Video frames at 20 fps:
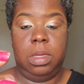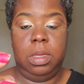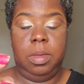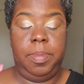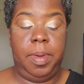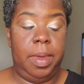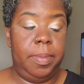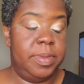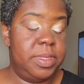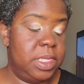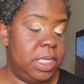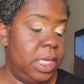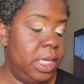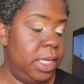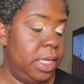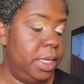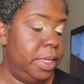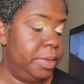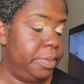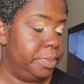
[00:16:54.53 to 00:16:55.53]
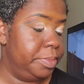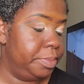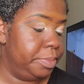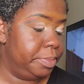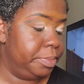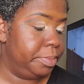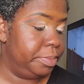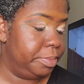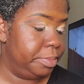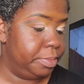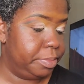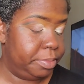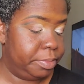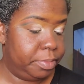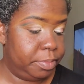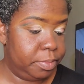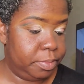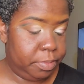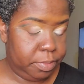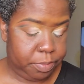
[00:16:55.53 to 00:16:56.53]
baby skin.
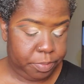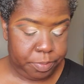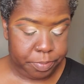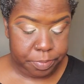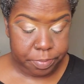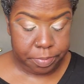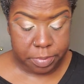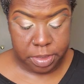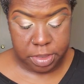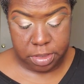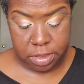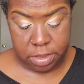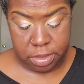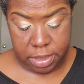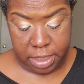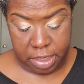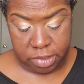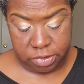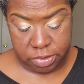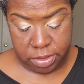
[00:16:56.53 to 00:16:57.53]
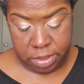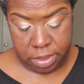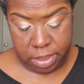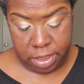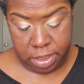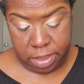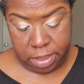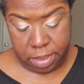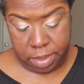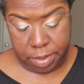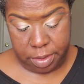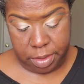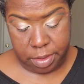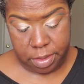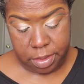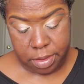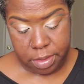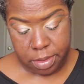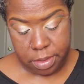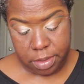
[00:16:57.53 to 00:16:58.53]
This is actually a
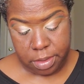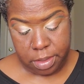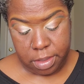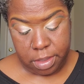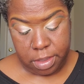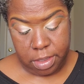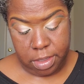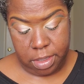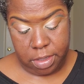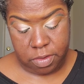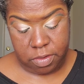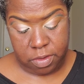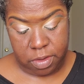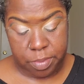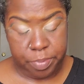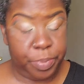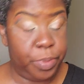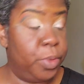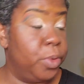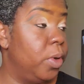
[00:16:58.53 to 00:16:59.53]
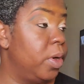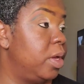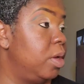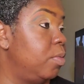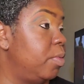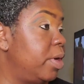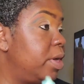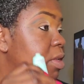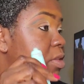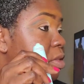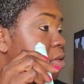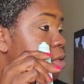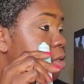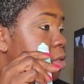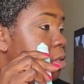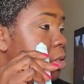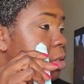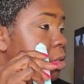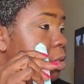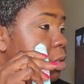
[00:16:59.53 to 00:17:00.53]
instant pore
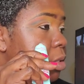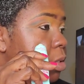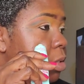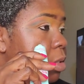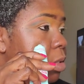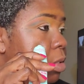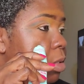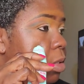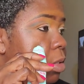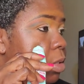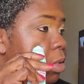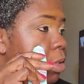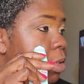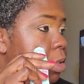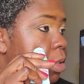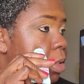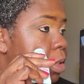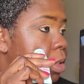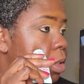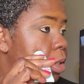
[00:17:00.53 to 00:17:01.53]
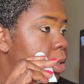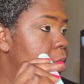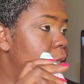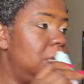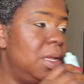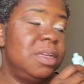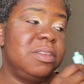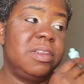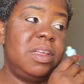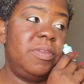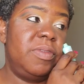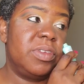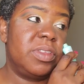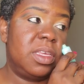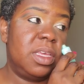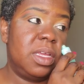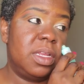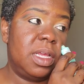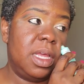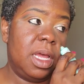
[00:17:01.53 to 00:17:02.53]
eraser. It does leave your
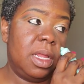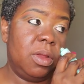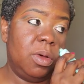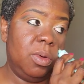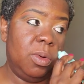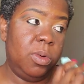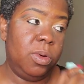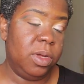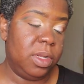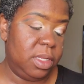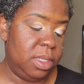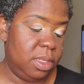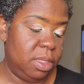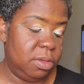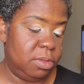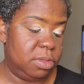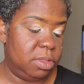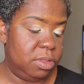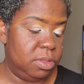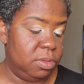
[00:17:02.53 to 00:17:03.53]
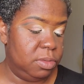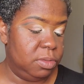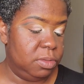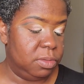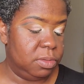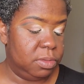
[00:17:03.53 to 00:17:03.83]
skin kind of oily though too,